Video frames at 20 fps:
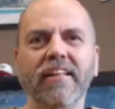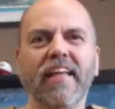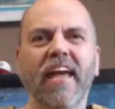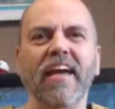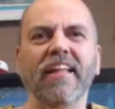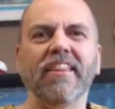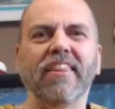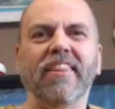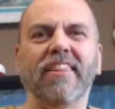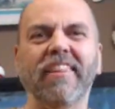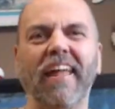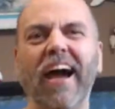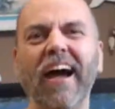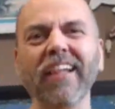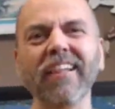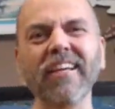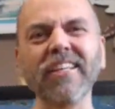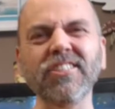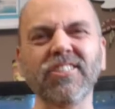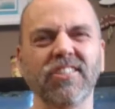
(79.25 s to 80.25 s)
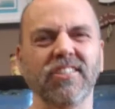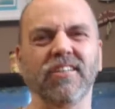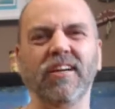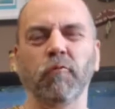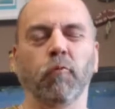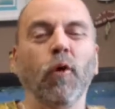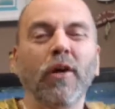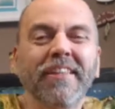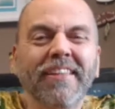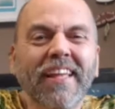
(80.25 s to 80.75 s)
and stylish,
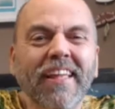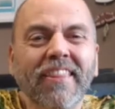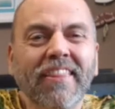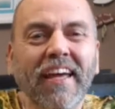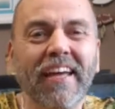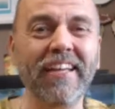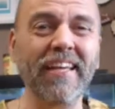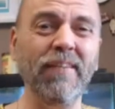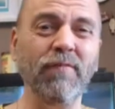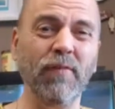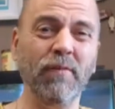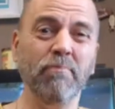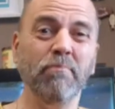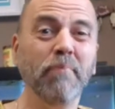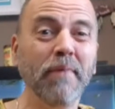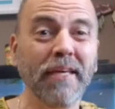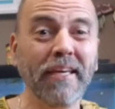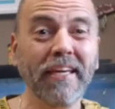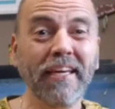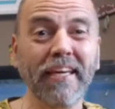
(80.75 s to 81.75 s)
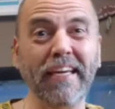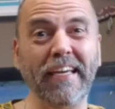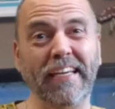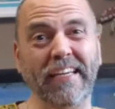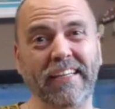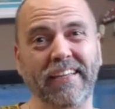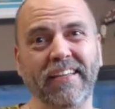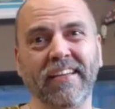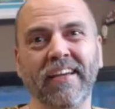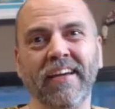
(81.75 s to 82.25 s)
what does that even
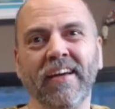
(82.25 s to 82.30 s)
mean?